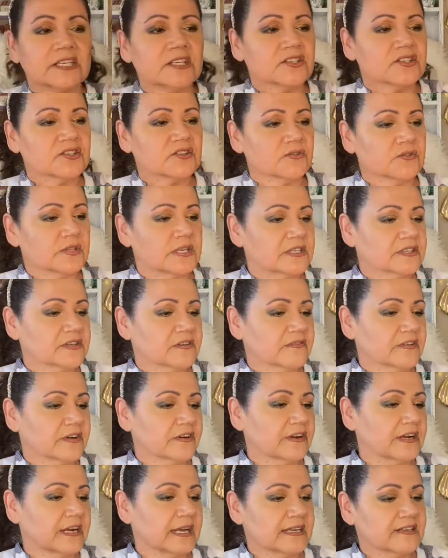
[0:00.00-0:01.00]
So these are
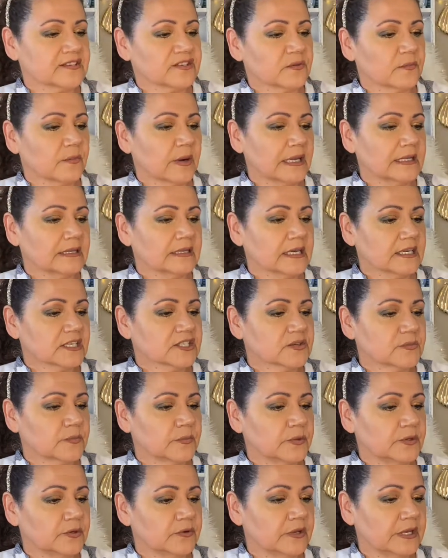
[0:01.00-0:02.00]
very nice. They're by Luxe
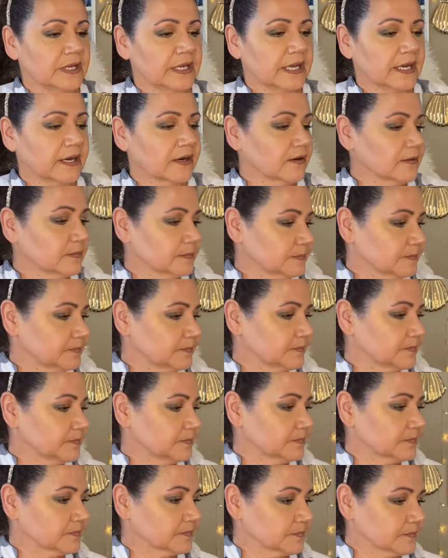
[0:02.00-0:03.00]
Beauty Care.
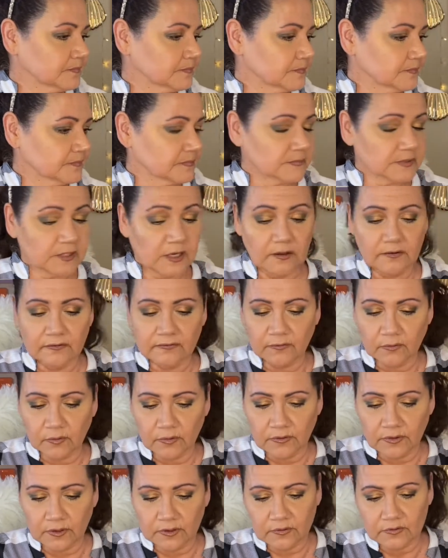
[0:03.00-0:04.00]
All 4
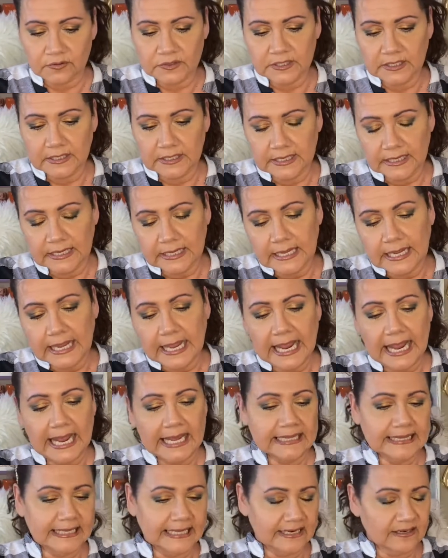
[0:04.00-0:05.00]
of those.
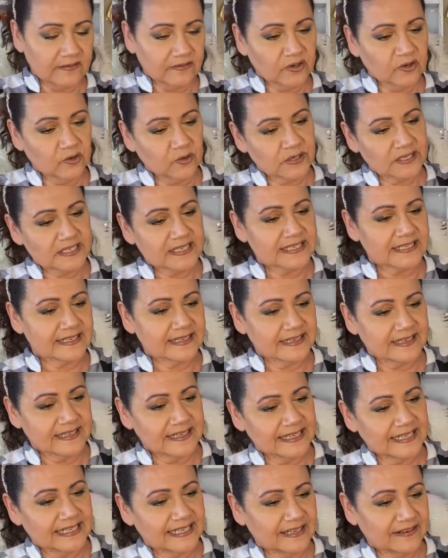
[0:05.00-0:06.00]
And then, of course,
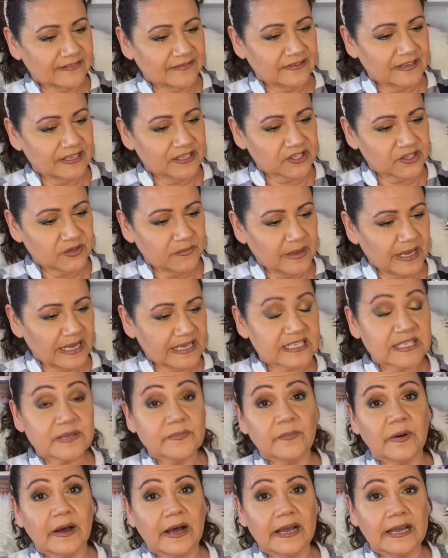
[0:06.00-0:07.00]
a facial
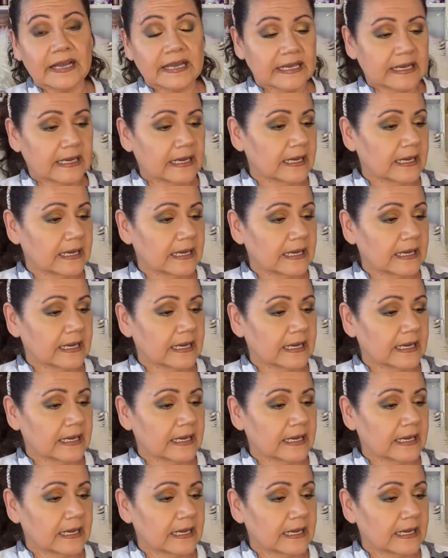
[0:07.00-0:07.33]
mask by